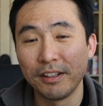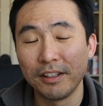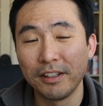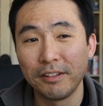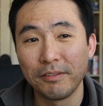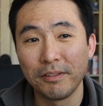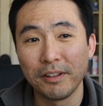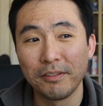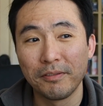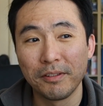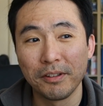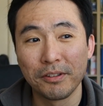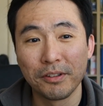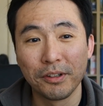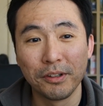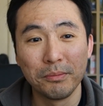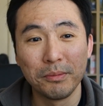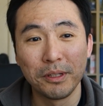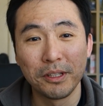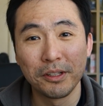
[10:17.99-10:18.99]
If, if you
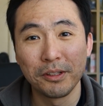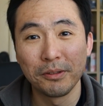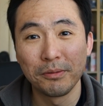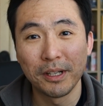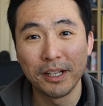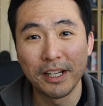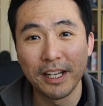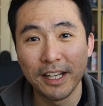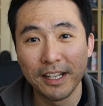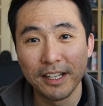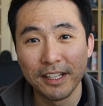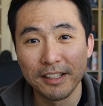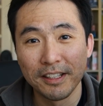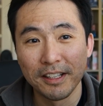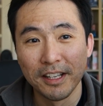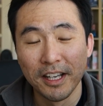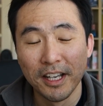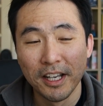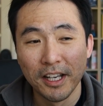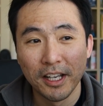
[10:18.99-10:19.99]
told me you went ahead and,
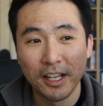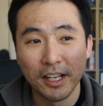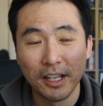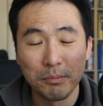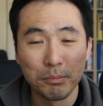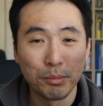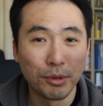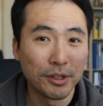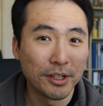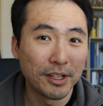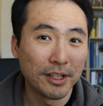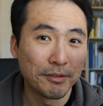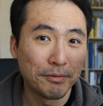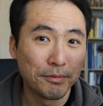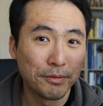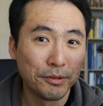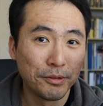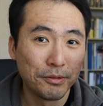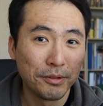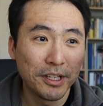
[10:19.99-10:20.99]
and bought it at
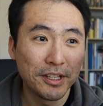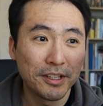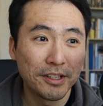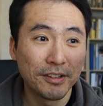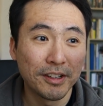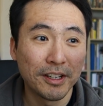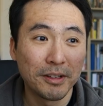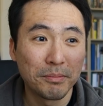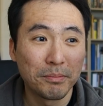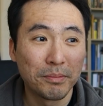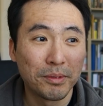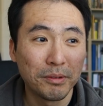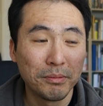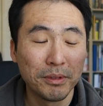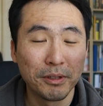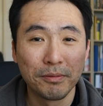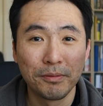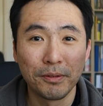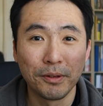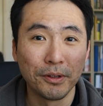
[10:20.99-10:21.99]
full retail, I'd
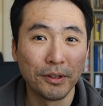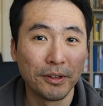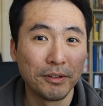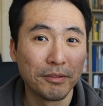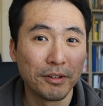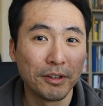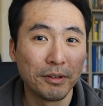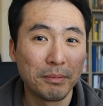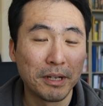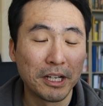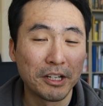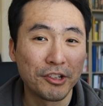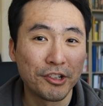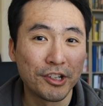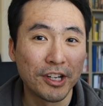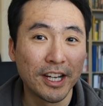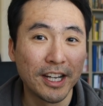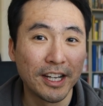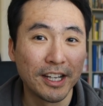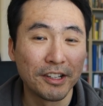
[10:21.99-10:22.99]
probably fall over my
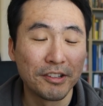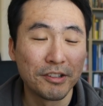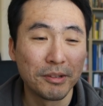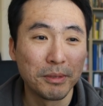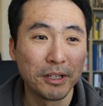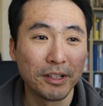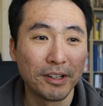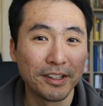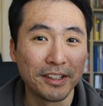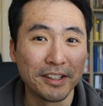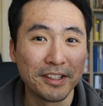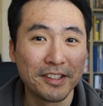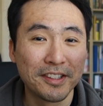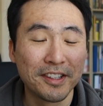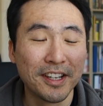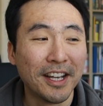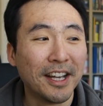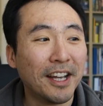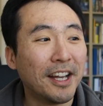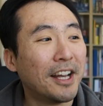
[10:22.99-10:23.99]
chair, to be honest.